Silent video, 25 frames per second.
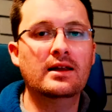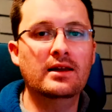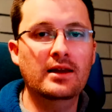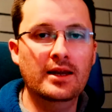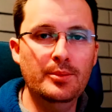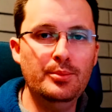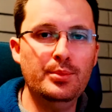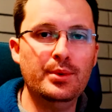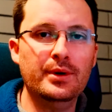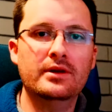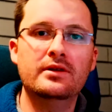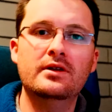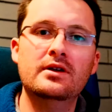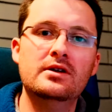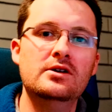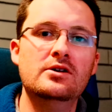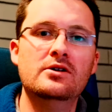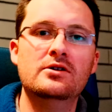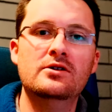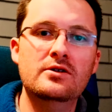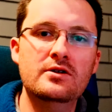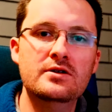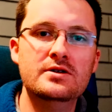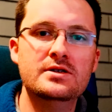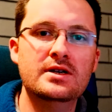clip that
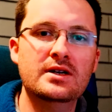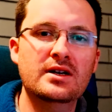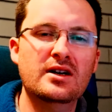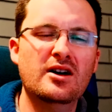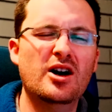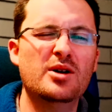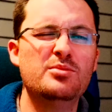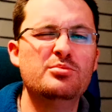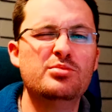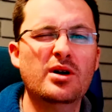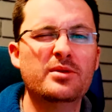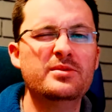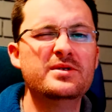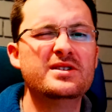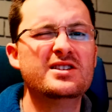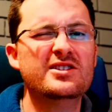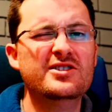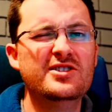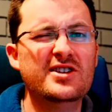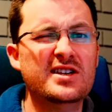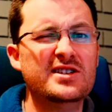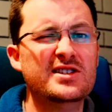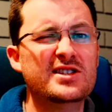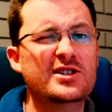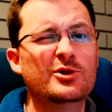you're using, I'd probably
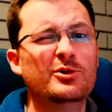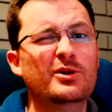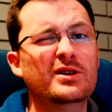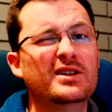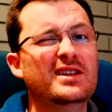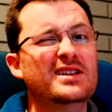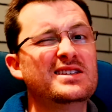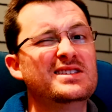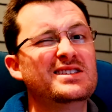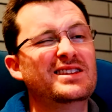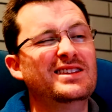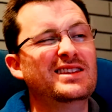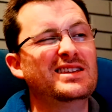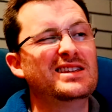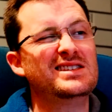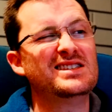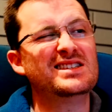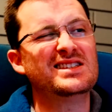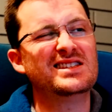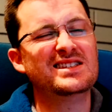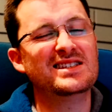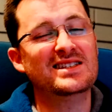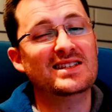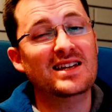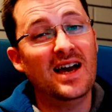suggest doing this at the
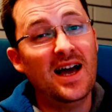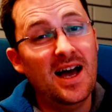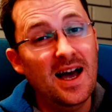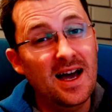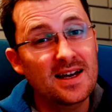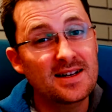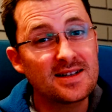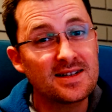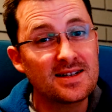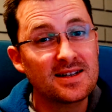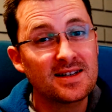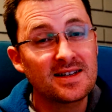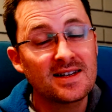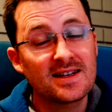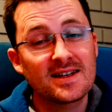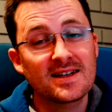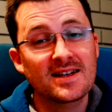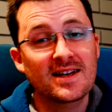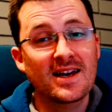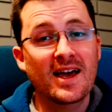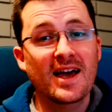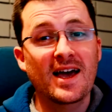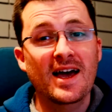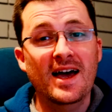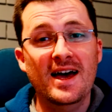start.
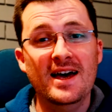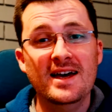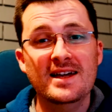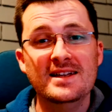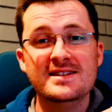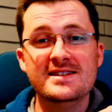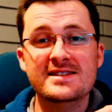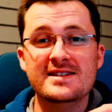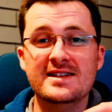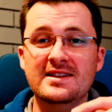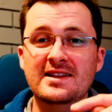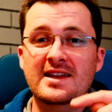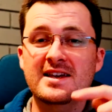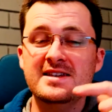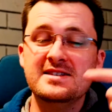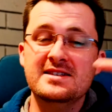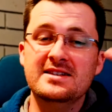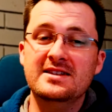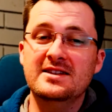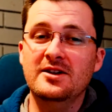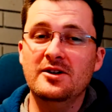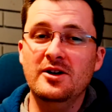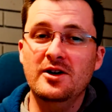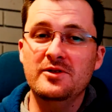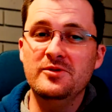It's a
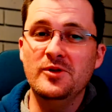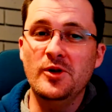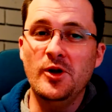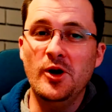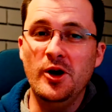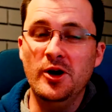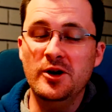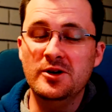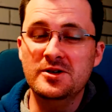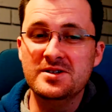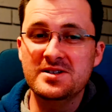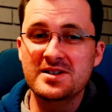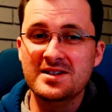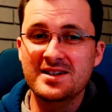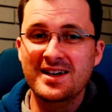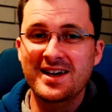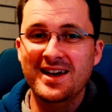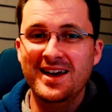lesson that I've learned